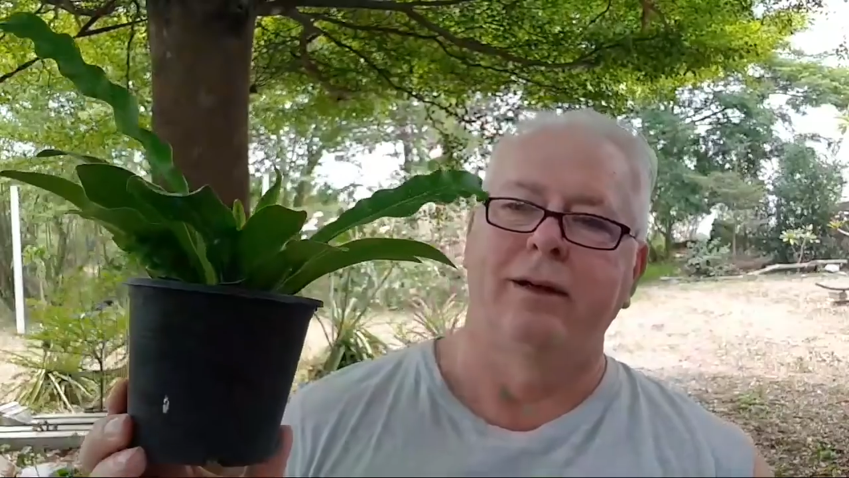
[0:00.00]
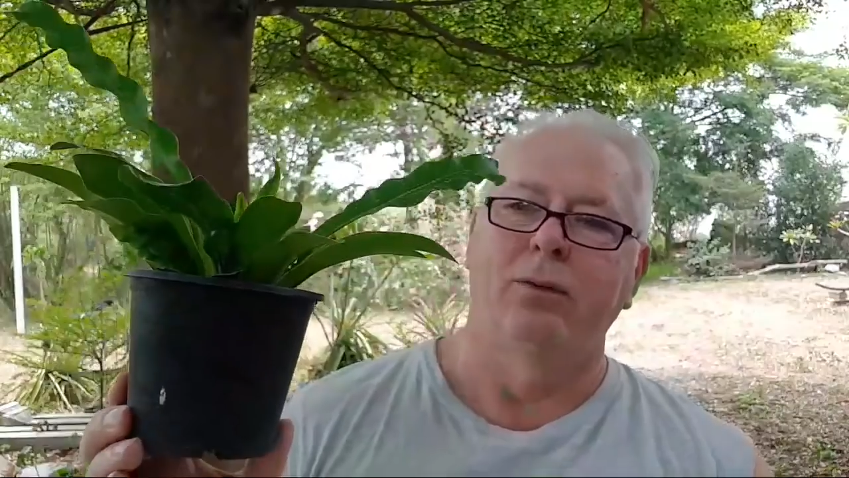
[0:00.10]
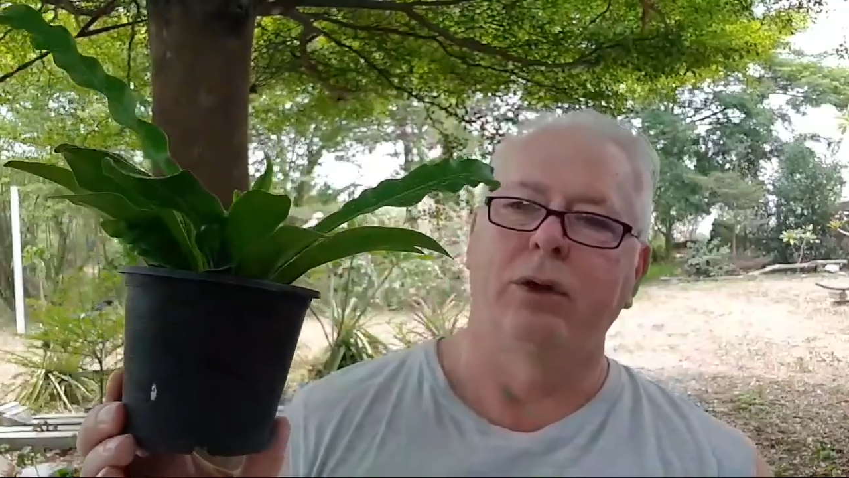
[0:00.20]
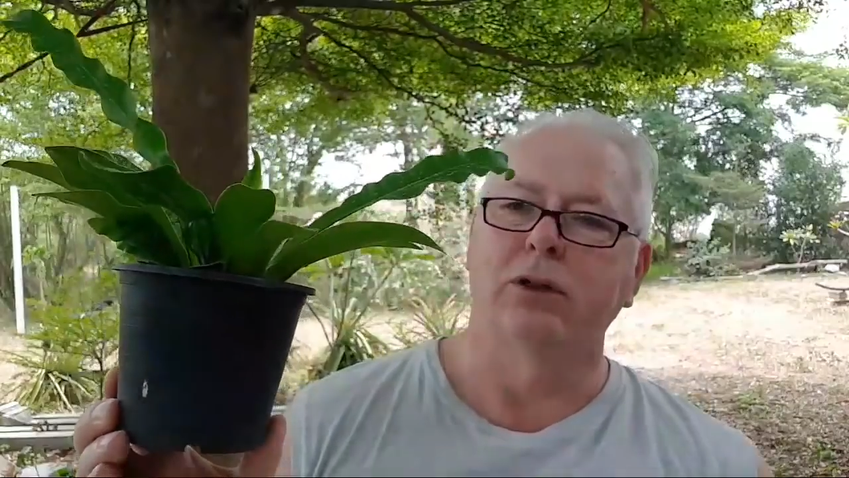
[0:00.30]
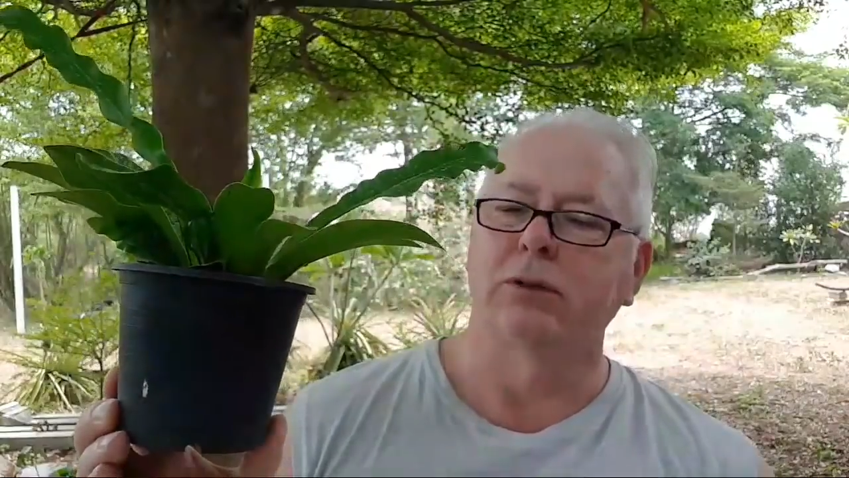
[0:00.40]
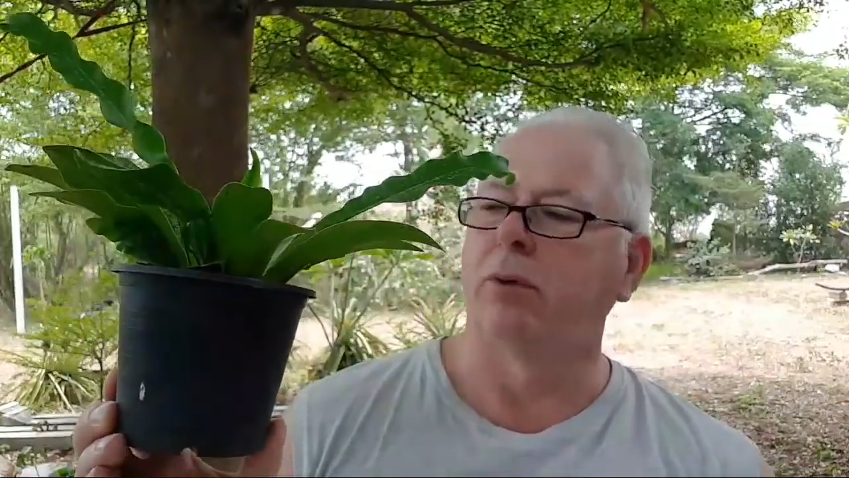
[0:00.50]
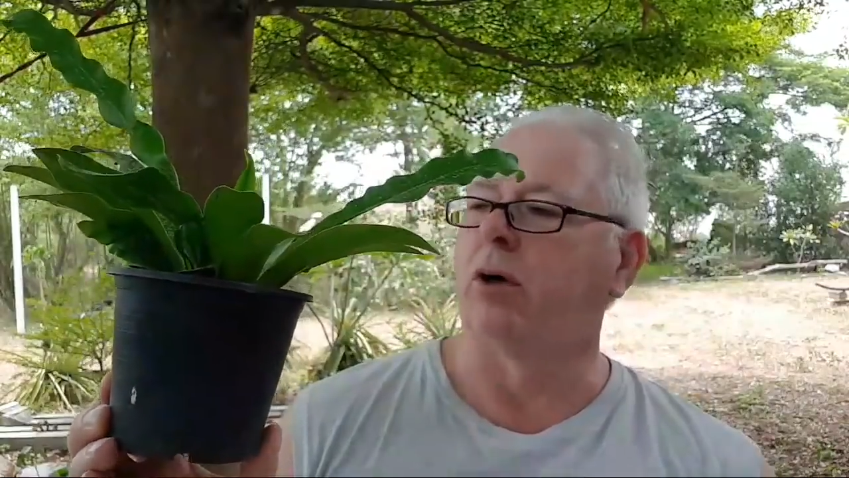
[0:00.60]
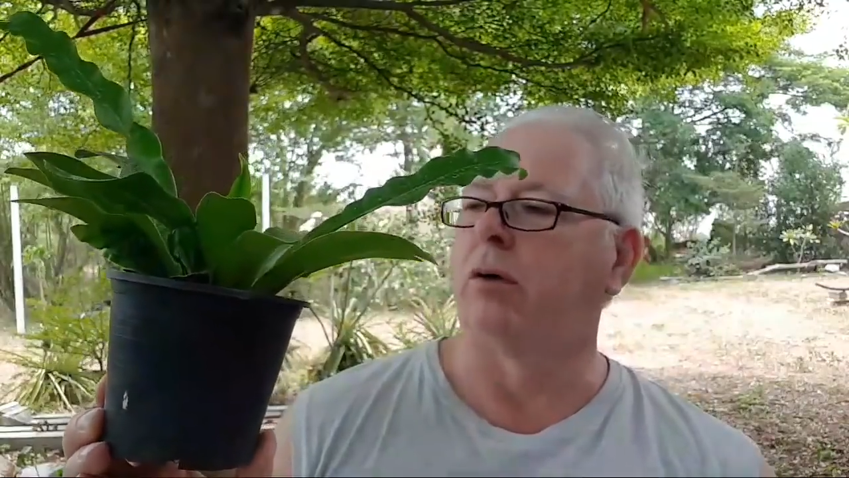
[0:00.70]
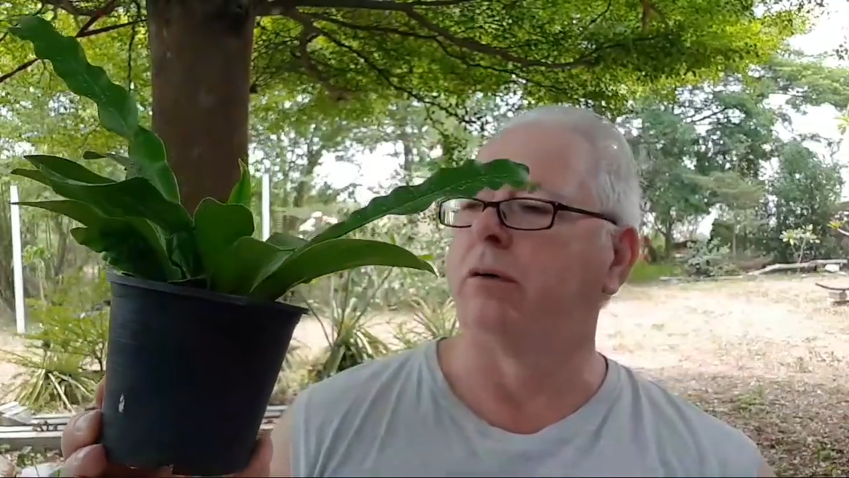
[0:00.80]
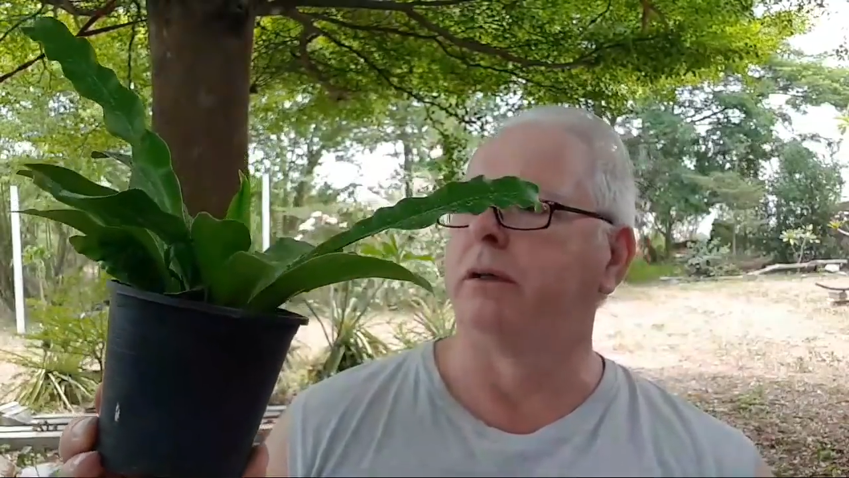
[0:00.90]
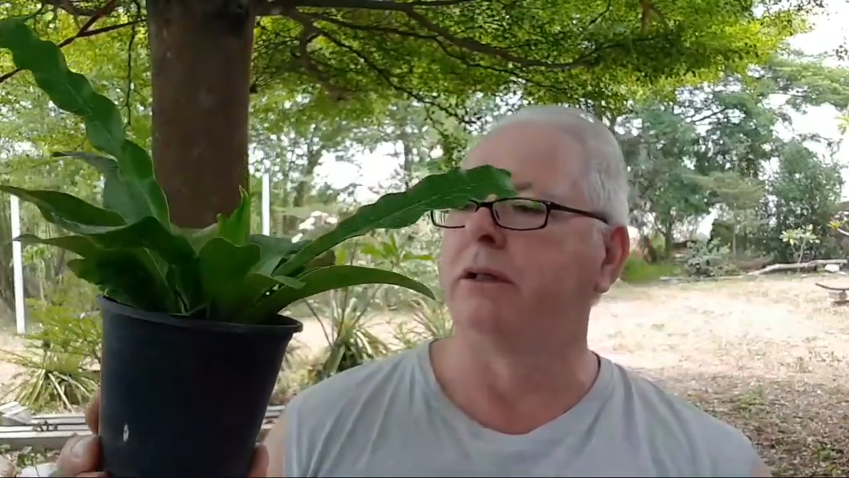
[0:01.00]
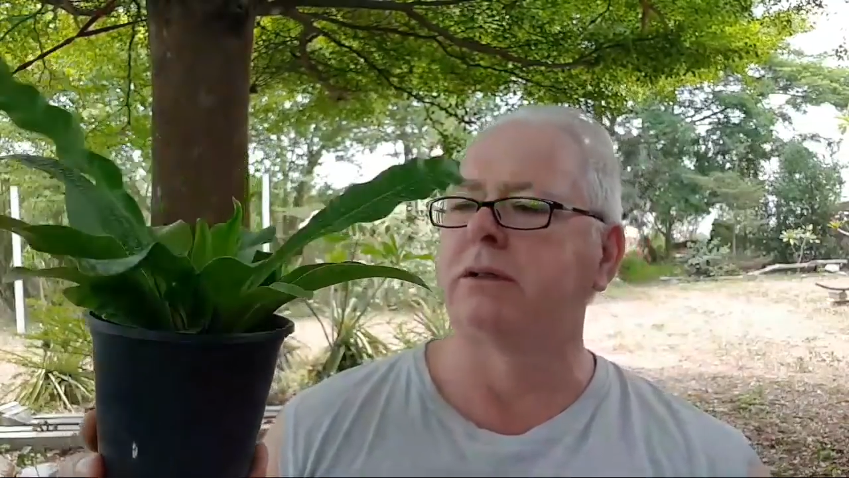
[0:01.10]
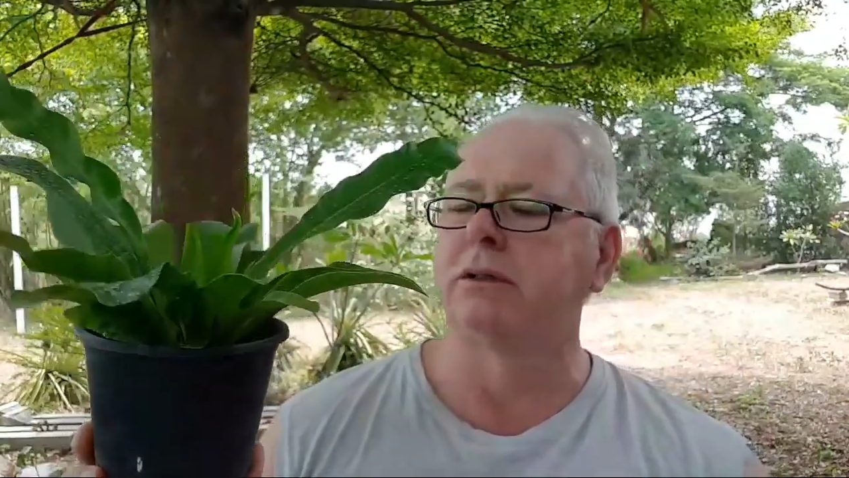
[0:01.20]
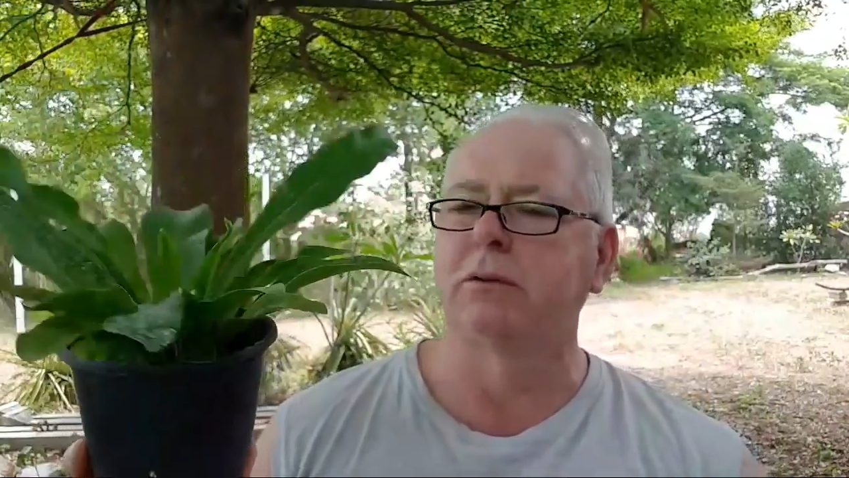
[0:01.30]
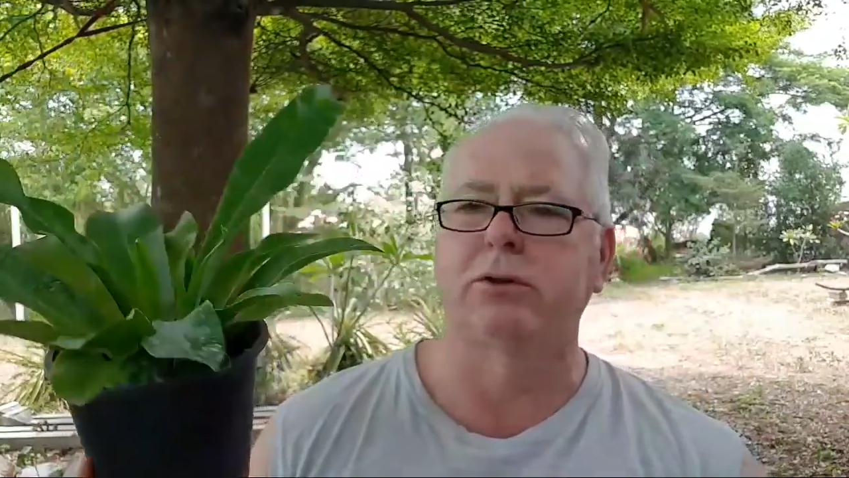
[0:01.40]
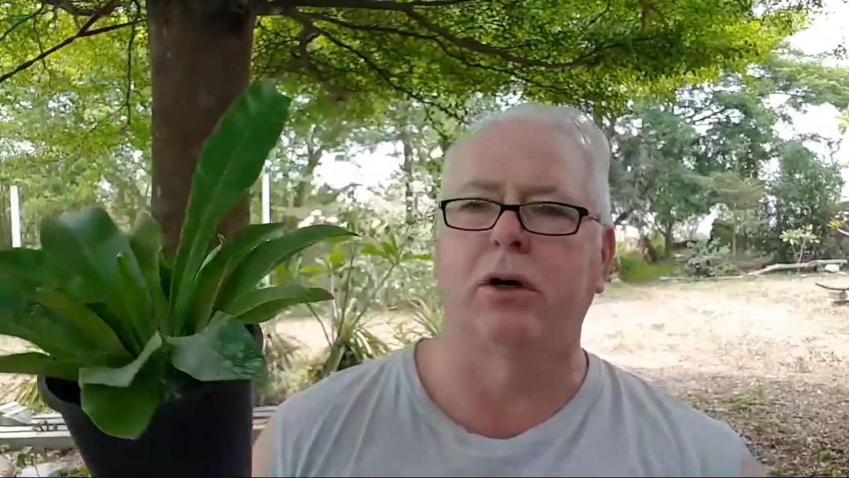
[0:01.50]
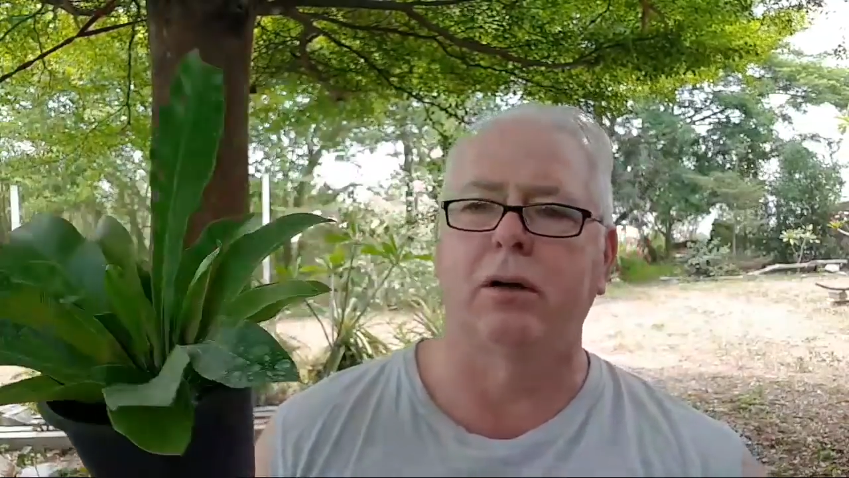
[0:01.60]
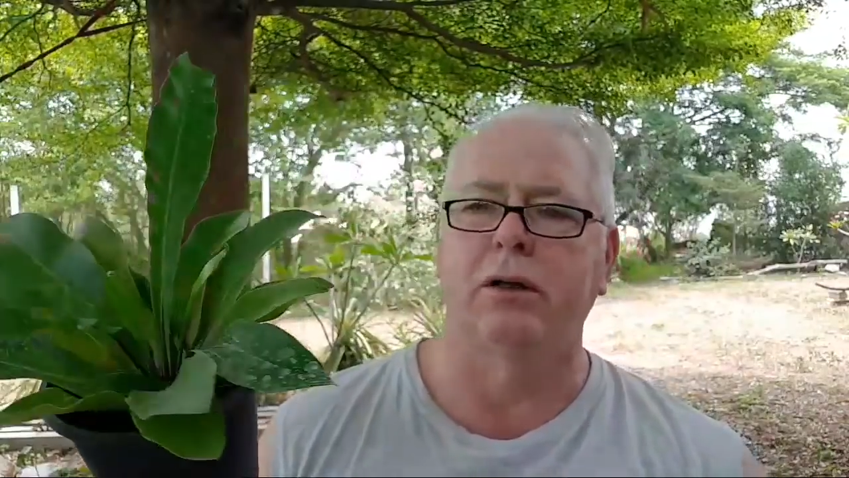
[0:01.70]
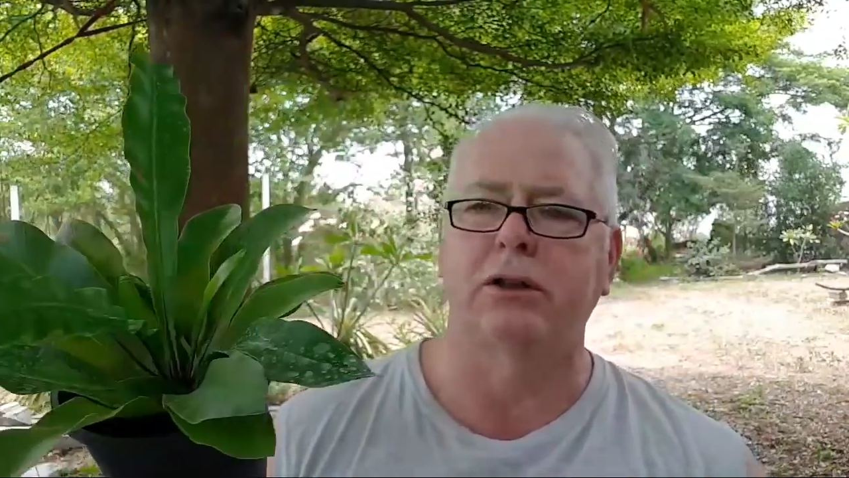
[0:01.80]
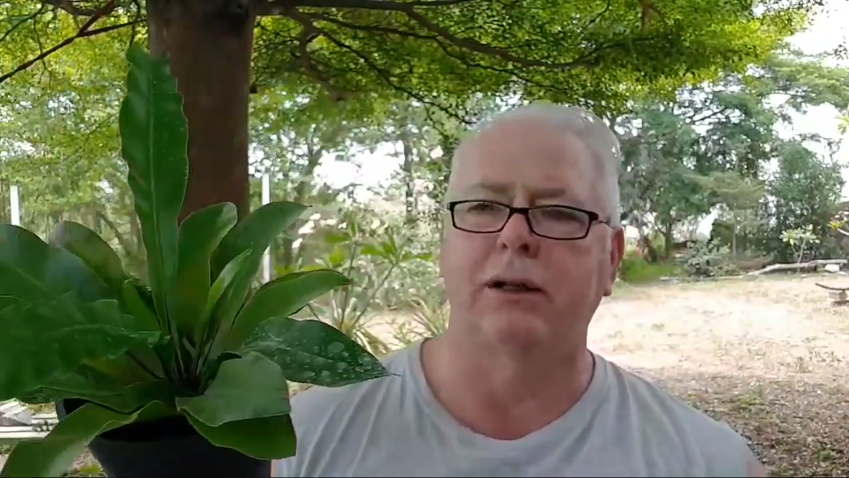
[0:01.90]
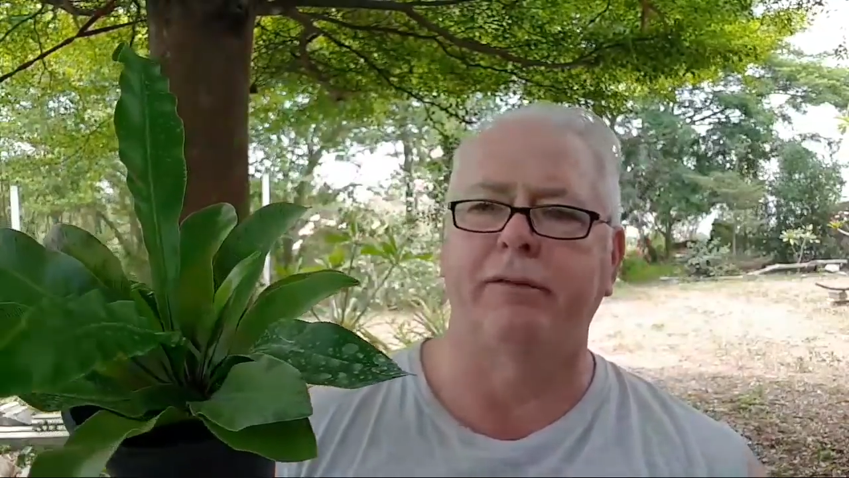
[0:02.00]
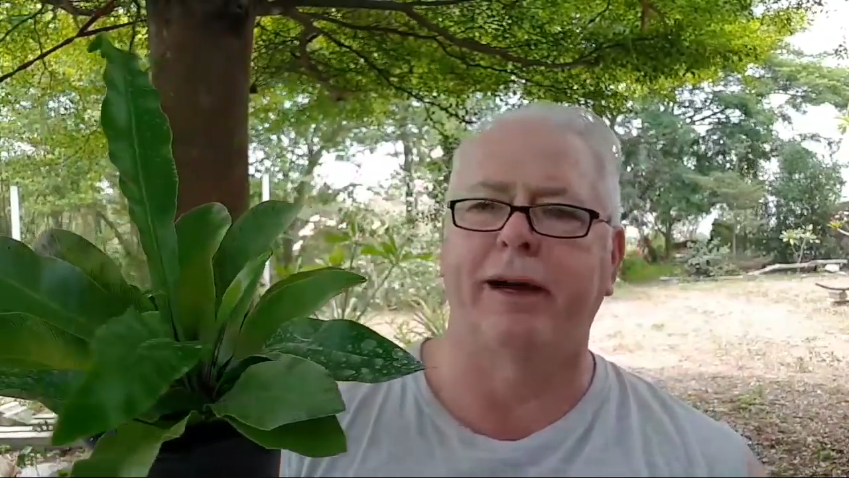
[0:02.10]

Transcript: real small. This